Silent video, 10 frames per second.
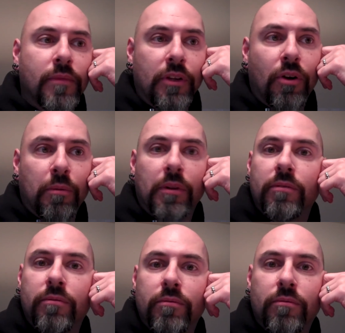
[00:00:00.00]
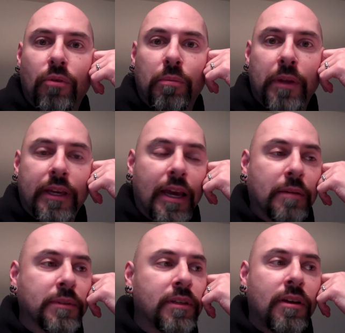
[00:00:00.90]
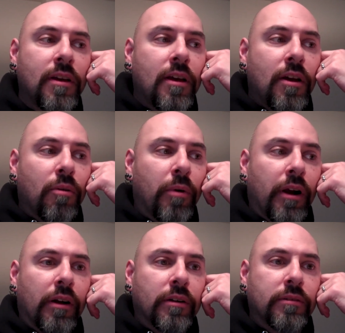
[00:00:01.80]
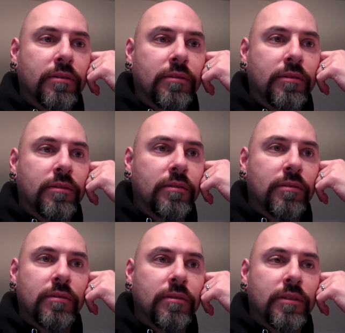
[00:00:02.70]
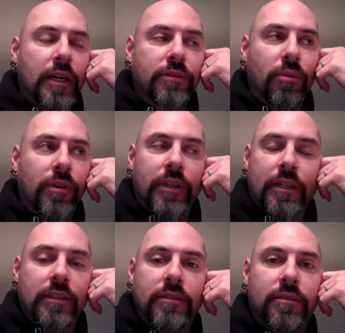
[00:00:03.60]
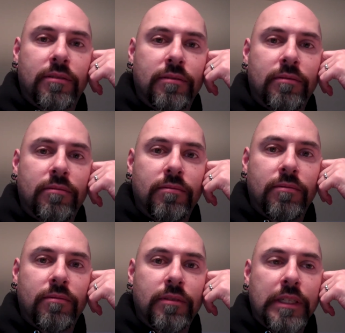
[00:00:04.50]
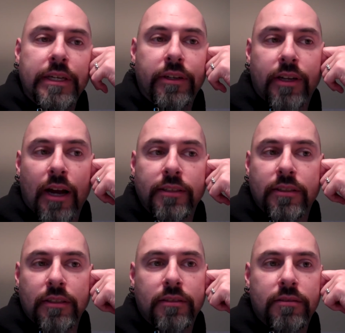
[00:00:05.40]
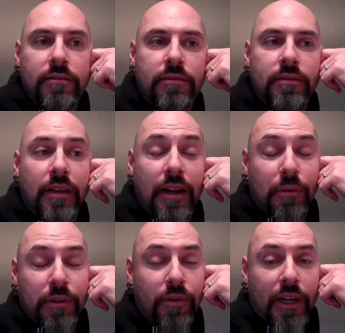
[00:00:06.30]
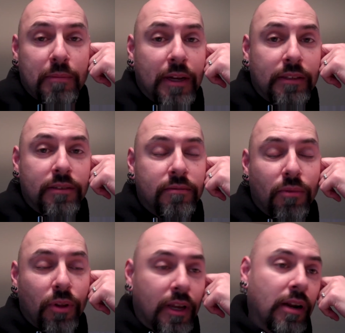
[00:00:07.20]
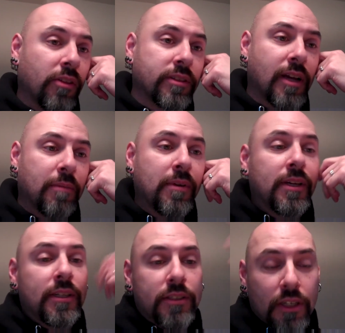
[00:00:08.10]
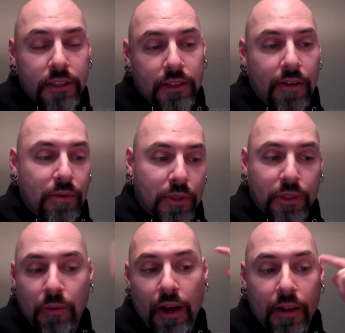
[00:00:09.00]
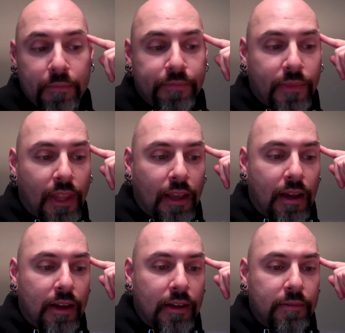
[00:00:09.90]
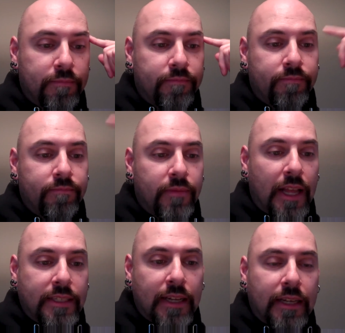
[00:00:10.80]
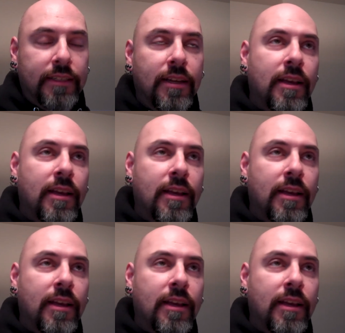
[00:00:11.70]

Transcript: normal role-playing games, where dice rolling is near constant, then I wouldn't recommend rolling out all the time. Just every once in a while. Last night,